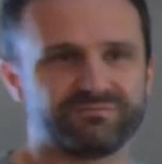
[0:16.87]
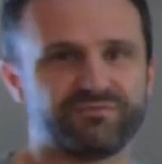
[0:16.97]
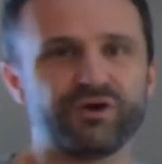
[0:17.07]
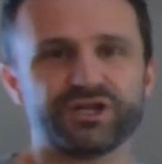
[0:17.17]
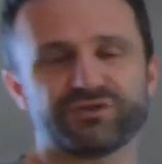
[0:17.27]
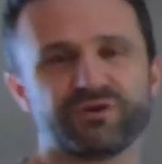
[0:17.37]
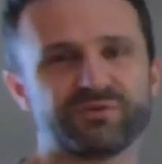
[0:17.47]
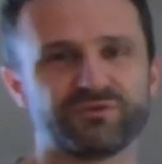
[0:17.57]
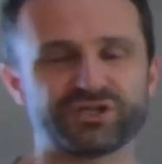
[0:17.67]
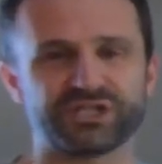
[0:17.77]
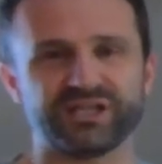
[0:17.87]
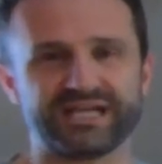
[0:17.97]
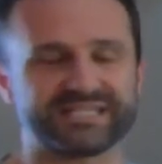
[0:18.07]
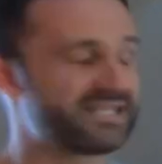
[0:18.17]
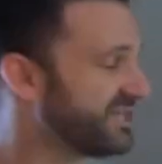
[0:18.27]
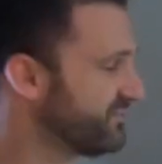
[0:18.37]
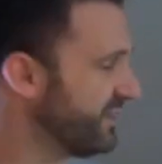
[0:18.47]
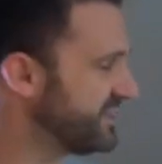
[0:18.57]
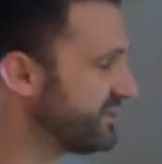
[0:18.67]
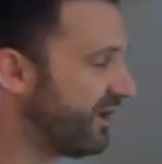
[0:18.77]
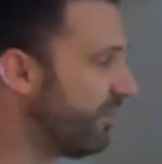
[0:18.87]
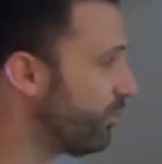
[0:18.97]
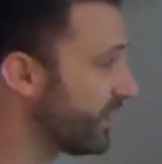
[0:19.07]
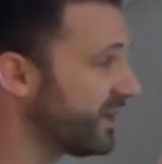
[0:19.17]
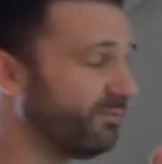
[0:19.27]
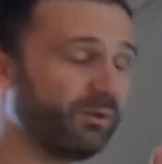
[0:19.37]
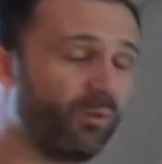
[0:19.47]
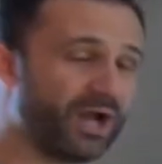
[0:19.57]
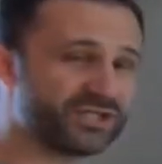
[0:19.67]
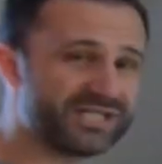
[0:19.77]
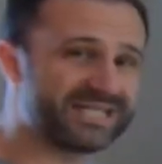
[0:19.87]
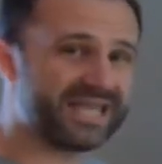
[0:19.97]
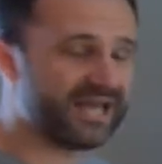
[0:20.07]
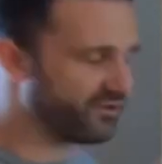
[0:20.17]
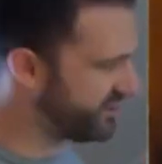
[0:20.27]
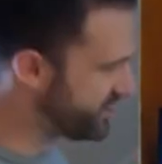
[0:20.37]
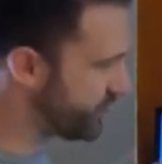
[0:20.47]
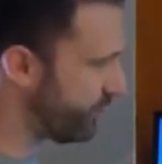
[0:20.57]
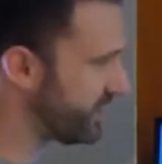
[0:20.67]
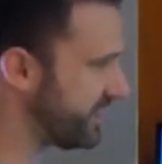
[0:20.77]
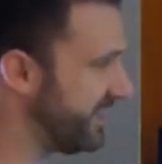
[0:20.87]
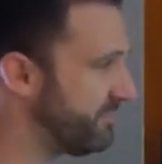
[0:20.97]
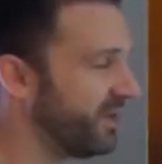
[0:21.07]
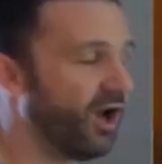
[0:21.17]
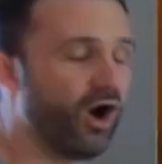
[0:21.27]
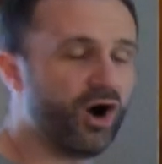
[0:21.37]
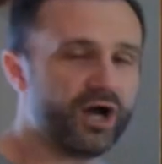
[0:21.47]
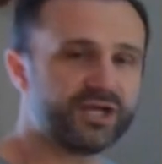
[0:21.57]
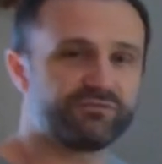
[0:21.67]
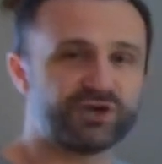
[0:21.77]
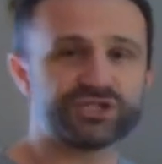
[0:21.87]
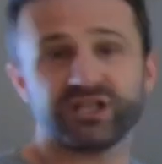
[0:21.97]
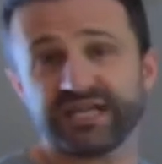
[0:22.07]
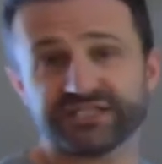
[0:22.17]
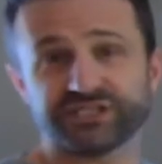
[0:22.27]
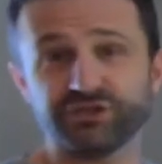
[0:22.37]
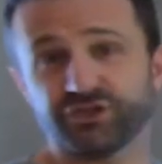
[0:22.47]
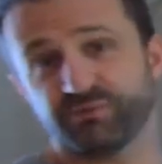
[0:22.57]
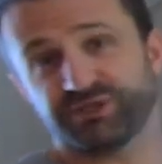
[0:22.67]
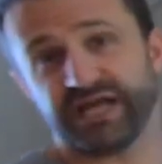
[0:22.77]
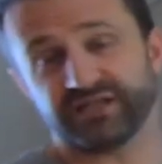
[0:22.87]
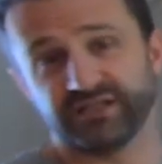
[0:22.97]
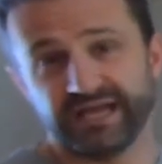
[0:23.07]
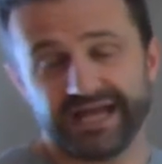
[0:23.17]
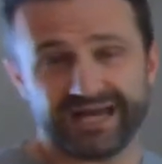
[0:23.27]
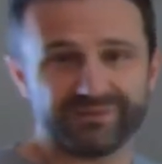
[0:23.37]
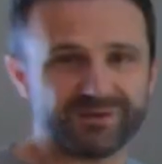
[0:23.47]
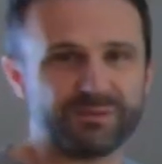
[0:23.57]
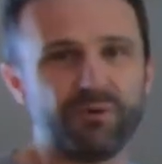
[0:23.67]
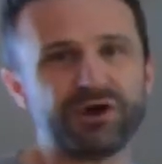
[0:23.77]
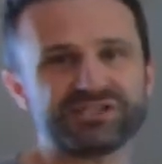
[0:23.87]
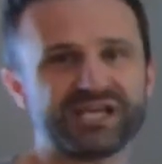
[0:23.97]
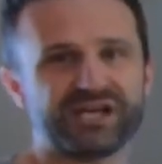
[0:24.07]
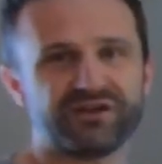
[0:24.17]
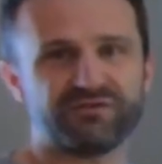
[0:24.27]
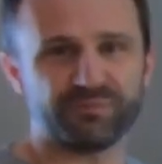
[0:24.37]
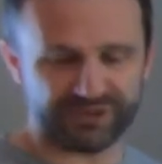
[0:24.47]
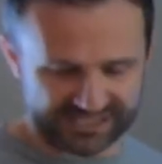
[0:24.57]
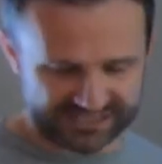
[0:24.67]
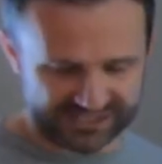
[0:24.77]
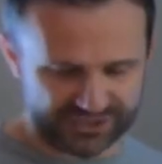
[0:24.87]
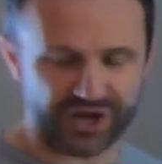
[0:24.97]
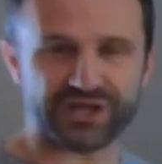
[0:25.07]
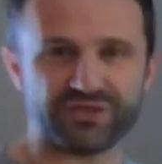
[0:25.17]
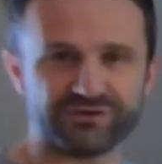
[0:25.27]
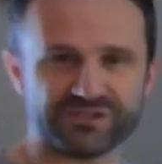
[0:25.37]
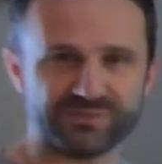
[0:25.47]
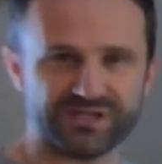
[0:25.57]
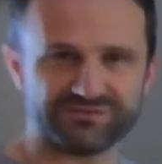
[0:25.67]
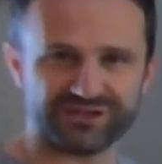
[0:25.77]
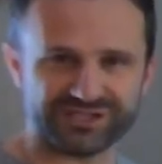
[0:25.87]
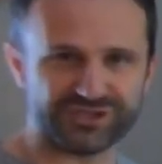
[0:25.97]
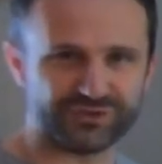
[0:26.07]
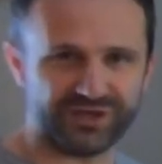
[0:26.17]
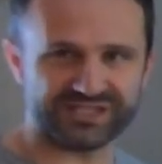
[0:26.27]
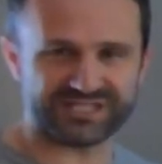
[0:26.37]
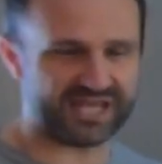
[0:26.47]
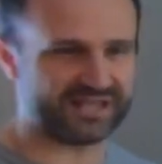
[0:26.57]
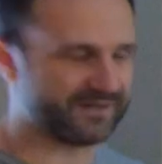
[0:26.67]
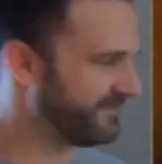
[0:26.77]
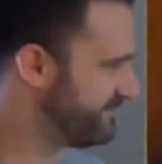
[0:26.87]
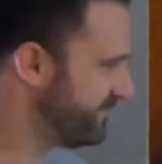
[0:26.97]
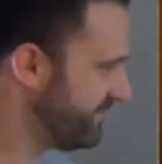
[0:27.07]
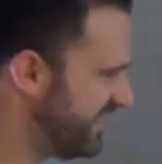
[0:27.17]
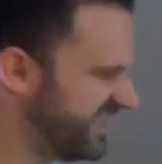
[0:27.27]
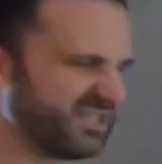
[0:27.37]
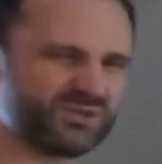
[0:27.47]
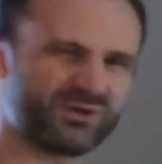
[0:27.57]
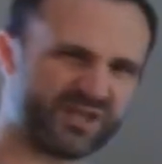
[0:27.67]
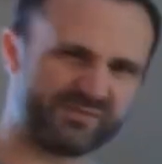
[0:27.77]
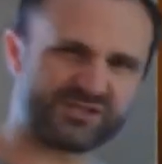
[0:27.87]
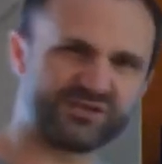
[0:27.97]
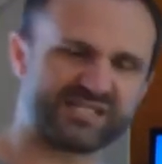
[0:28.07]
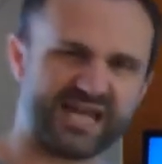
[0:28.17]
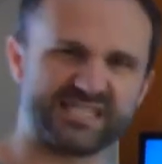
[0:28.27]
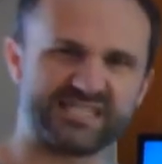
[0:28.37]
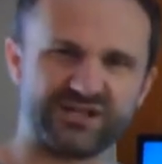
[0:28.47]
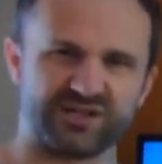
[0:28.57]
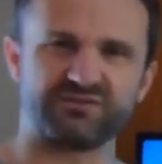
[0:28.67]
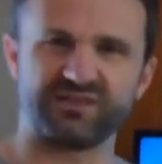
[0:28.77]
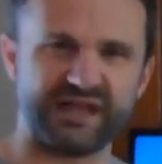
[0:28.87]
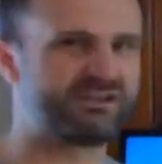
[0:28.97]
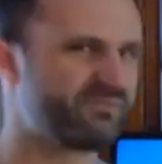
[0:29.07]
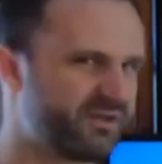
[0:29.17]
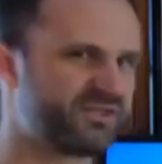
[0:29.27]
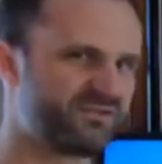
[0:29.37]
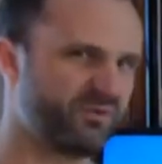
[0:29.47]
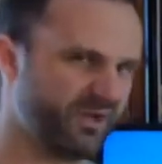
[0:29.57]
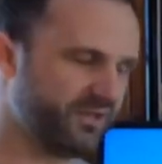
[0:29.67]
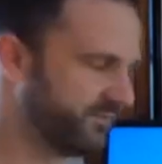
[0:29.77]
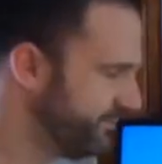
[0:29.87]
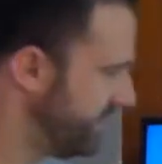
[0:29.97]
footage from the Virgin Galactic test flight. So we're going to be watching together this short clip on Virgin Galactic's YouTube channel, and I'm going to be pausing it at a few places and talking through some stuff. So let's enjoy this together. This is sort of like Mystery Science Theater 3000, but it's for real.